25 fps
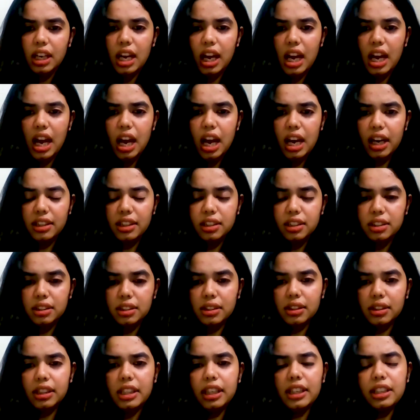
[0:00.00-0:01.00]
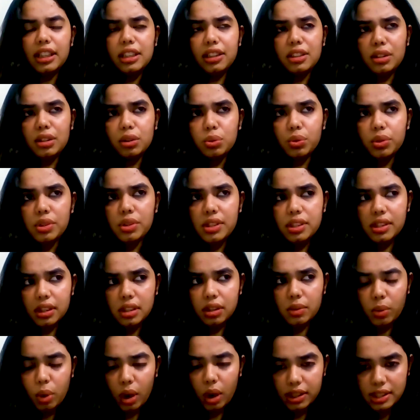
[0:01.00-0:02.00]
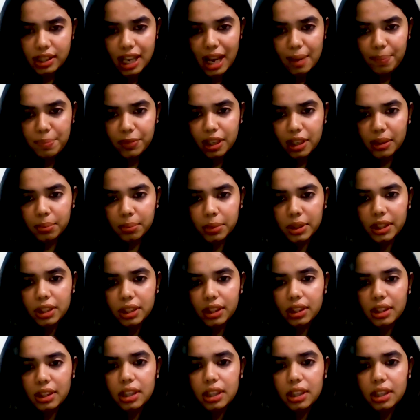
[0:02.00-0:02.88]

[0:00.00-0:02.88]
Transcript: and it includes a WhatsApp number,